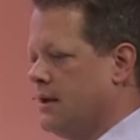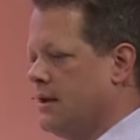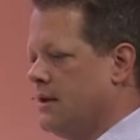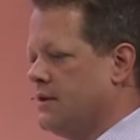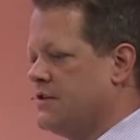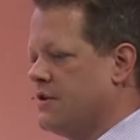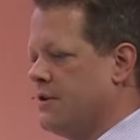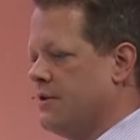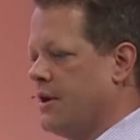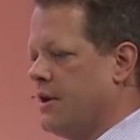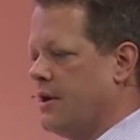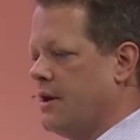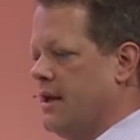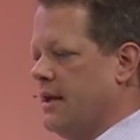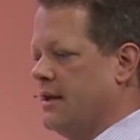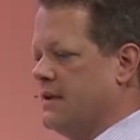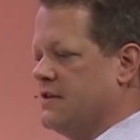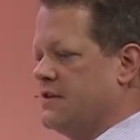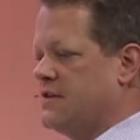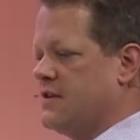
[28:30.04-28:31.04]
So there
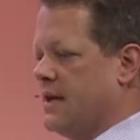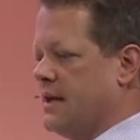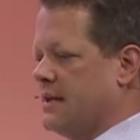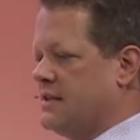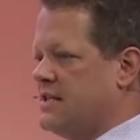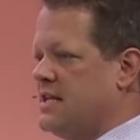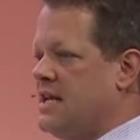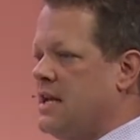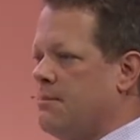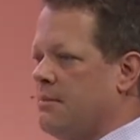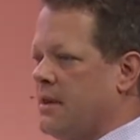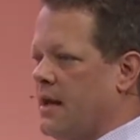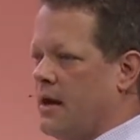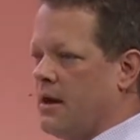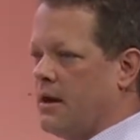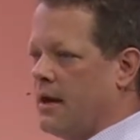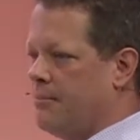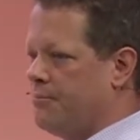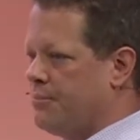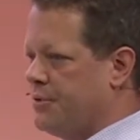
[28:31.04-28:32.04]
is a team
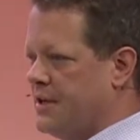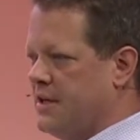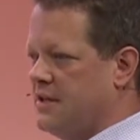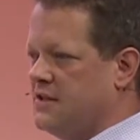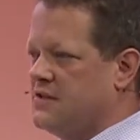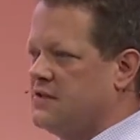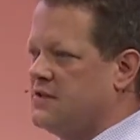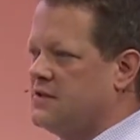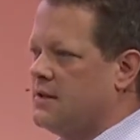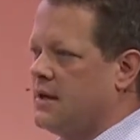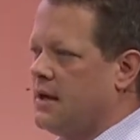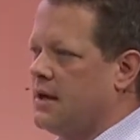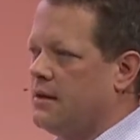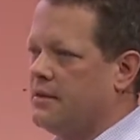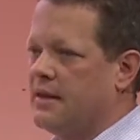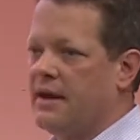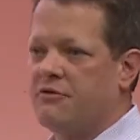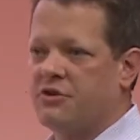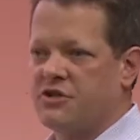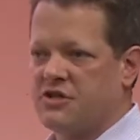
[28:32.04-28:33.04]
there, and please uh,
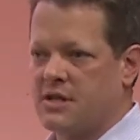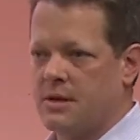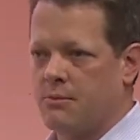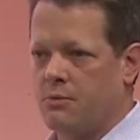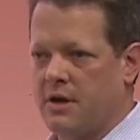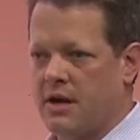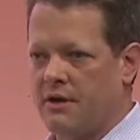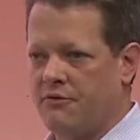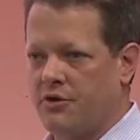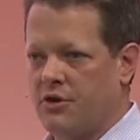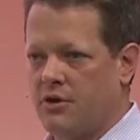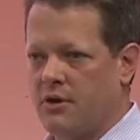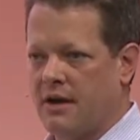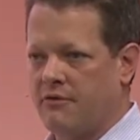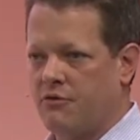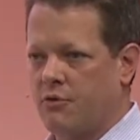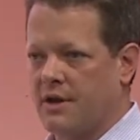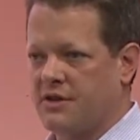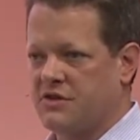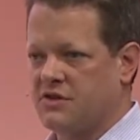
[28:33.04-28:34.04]
leverage them whenever you
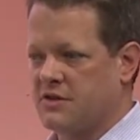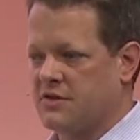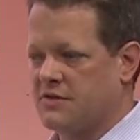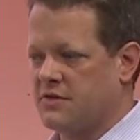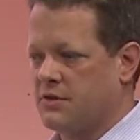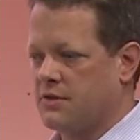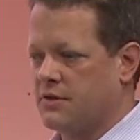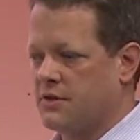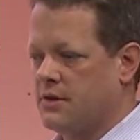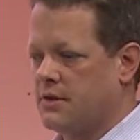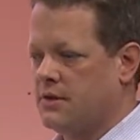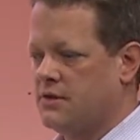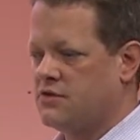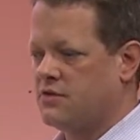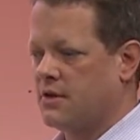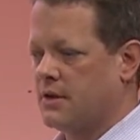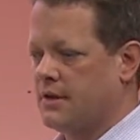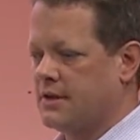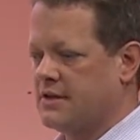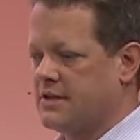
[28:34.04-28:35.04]
have questions you're
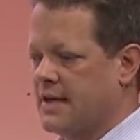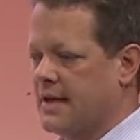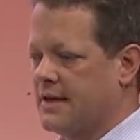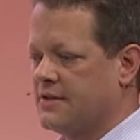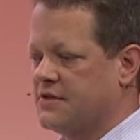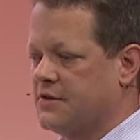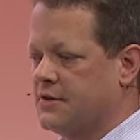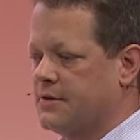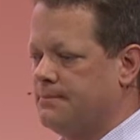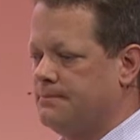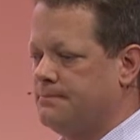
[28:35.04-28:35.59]
struggling to answer.